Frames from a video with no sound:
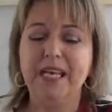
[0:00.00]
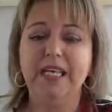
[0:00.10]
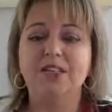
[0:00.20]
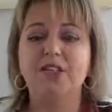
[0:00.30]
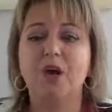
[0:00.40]

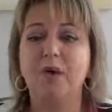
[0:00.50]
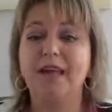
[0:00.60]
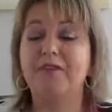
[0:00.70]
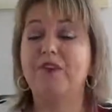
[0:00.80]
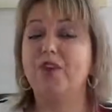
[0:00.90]
So
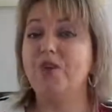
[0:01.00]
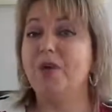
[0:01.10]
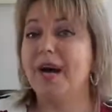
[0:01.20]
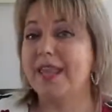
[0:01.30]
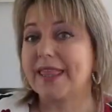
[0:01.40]
if you
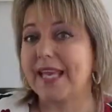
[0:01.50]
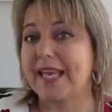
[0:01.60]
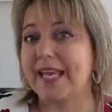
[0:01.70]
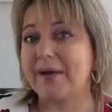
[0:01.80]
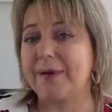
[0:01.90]
are
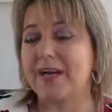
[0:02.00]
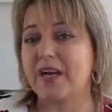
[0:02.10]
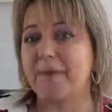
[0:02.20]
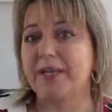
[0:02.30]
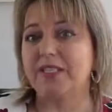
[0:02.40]
thinking about
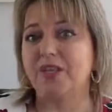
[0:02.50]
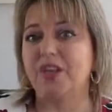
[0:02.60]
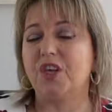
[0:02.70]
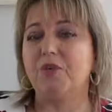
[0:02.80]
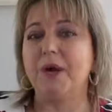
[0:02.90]
coming to the
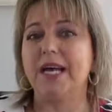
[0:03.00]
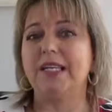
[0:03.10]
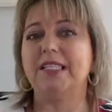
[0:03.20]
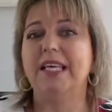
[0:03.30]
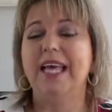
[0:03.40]

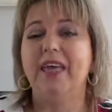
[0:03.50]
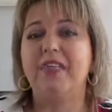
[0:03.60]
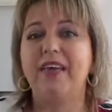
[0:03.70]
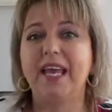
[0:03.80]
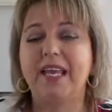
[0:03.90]
US,
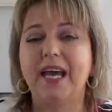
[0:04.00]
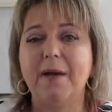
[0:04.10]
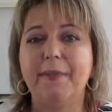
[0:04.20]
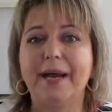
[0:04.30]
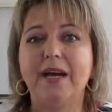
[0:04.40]
think
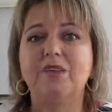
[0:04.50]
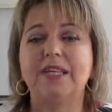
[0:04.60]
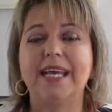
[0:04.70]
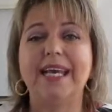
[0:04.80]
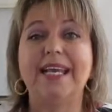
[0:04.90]
about
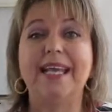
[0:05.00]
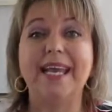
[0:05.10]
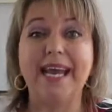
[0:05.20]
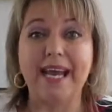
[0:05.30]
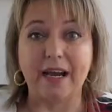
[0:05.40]
it
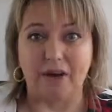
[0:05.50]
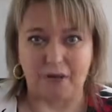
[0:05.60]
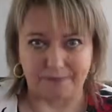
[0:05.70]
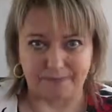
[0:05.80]
now.